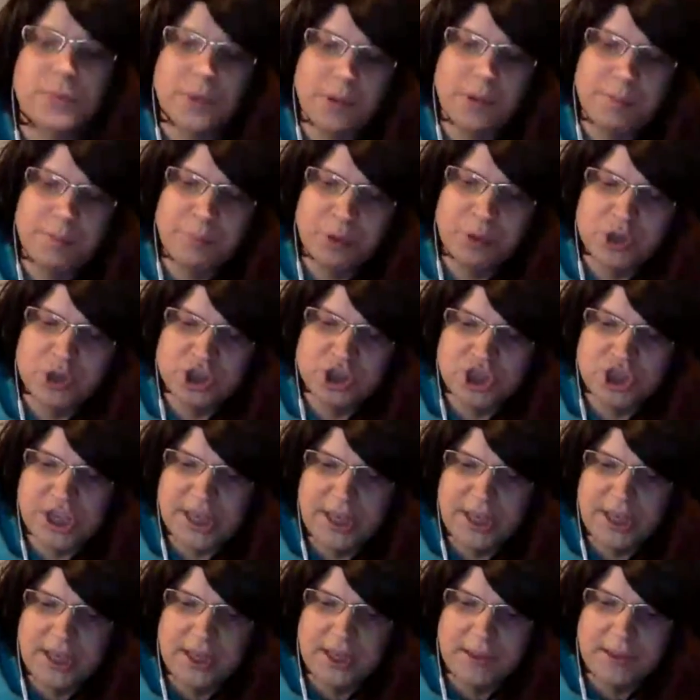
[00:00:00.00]

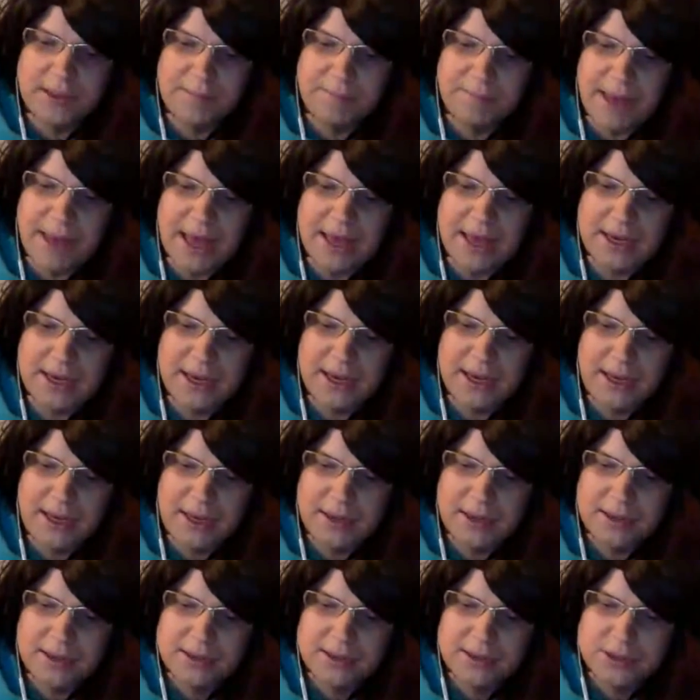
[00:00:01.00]
pushing Maddie
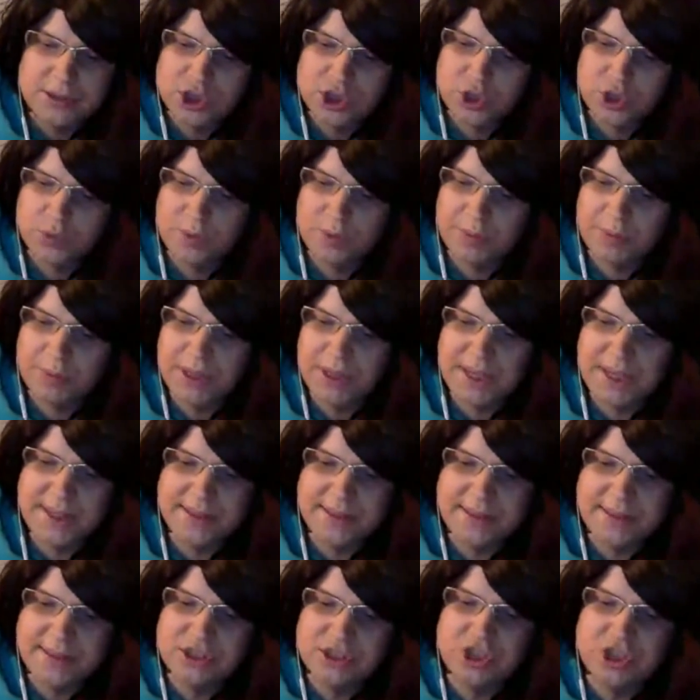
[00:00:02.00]
to
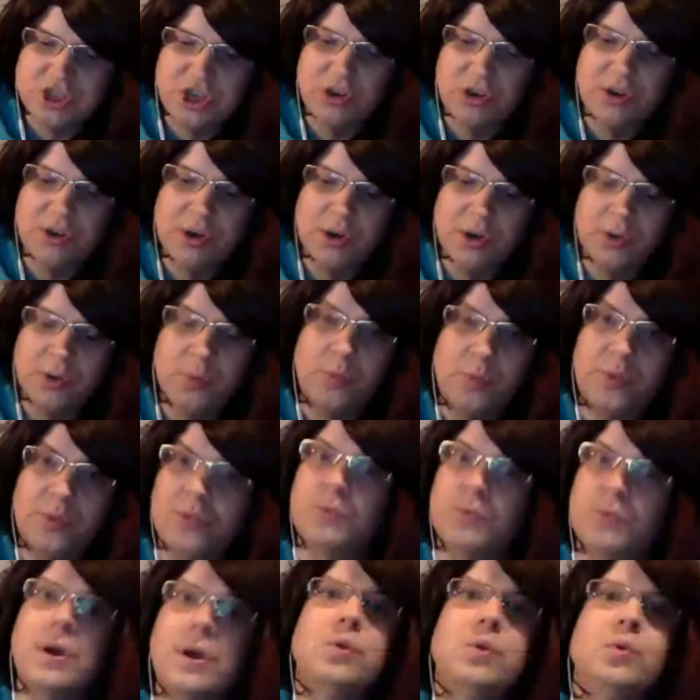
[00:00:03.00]
replace Jared with
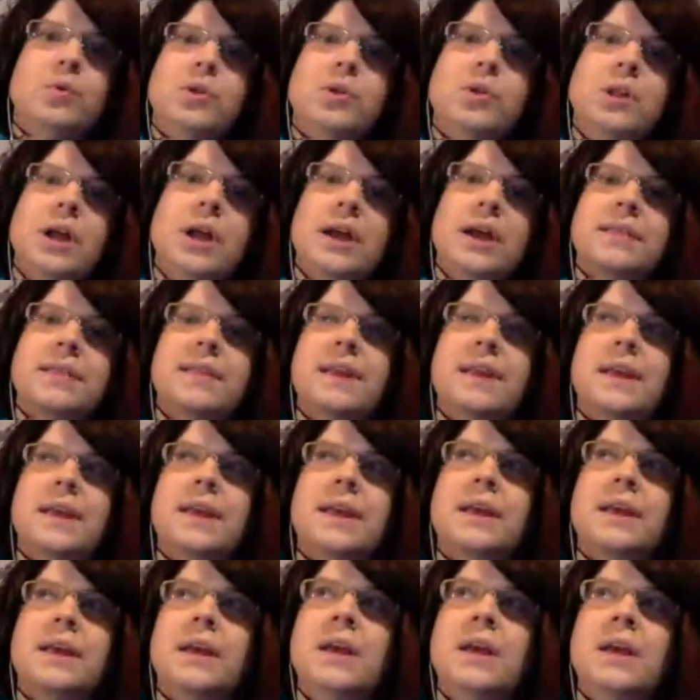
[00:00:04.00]
Raul. I
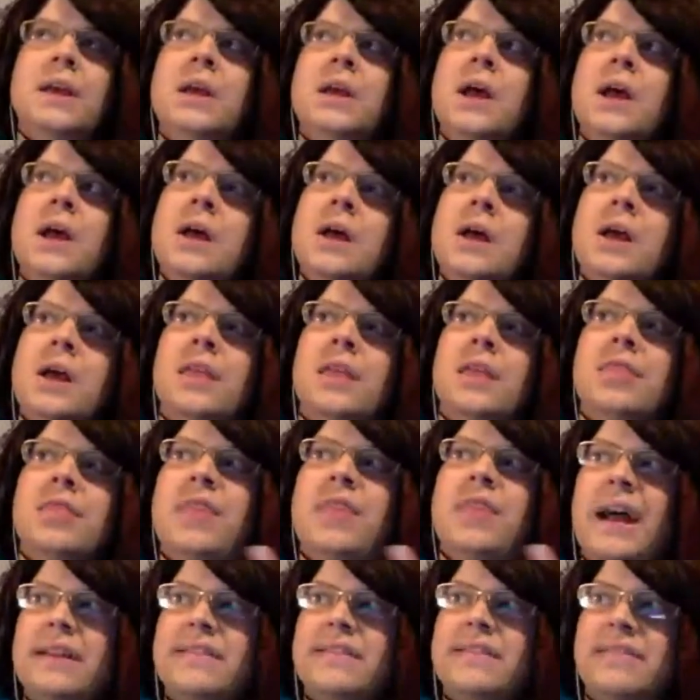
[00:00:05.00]
think
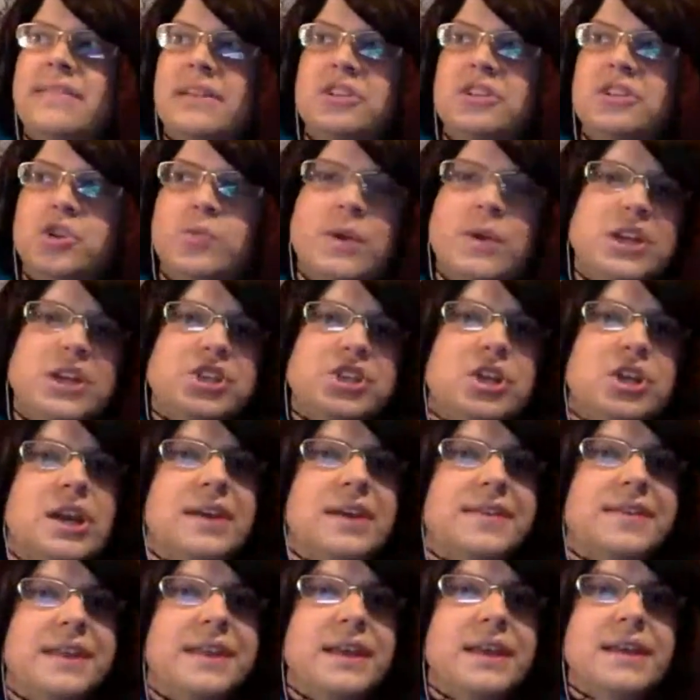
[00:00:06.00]
that situation, I
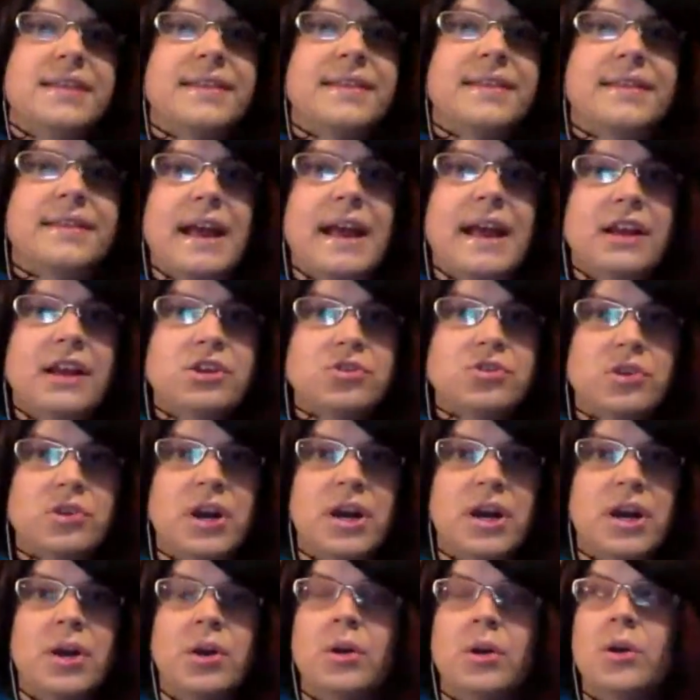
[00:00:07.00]
think
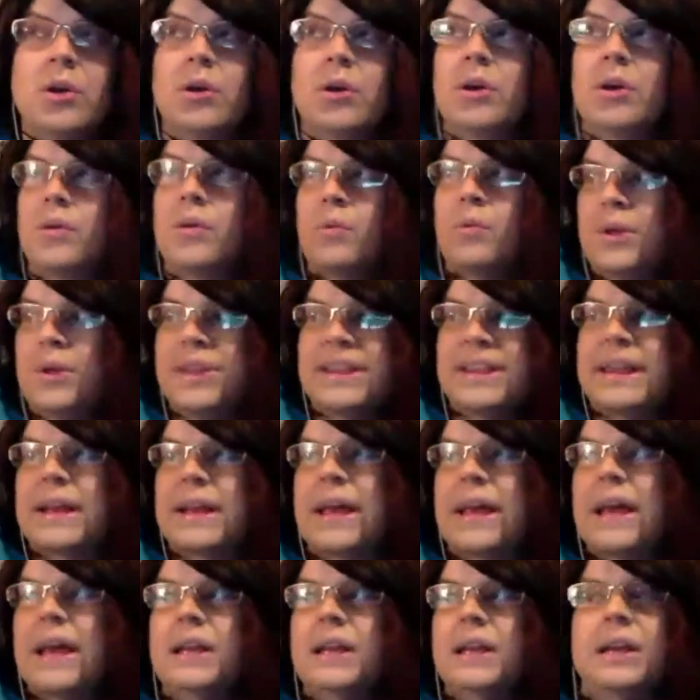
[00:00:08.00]
Cassandra, once
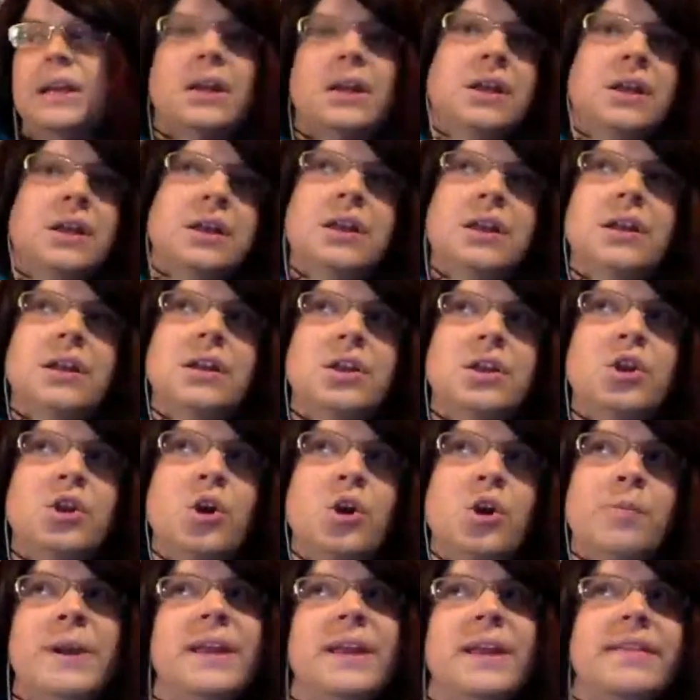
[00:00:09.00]
again,
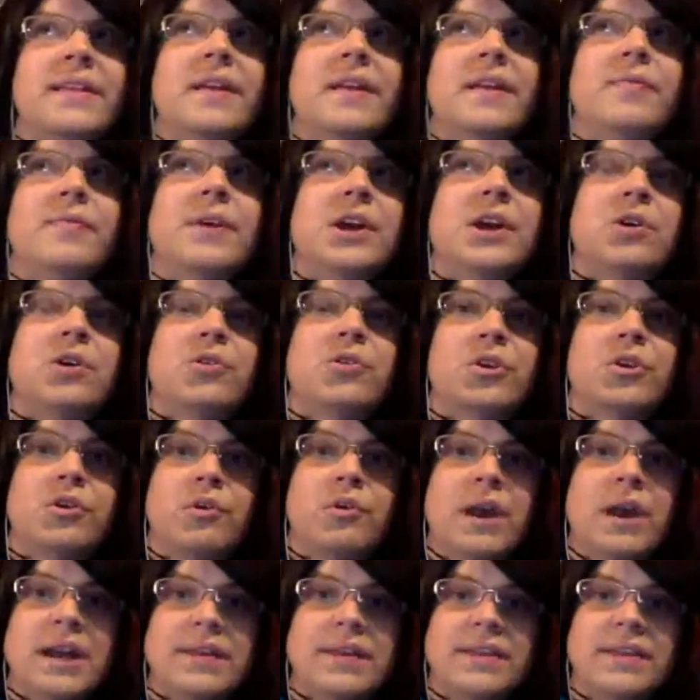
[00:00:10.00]
nobody's giving her the
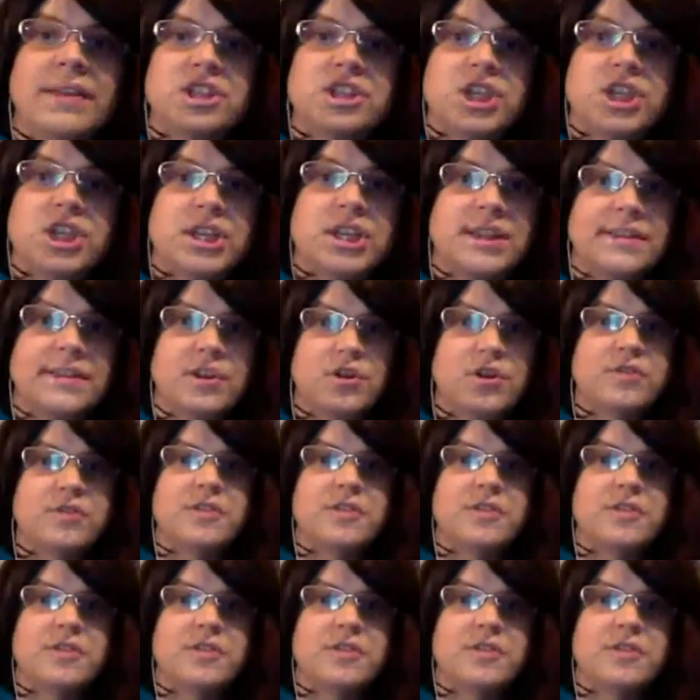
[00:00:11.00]
credit that she deserves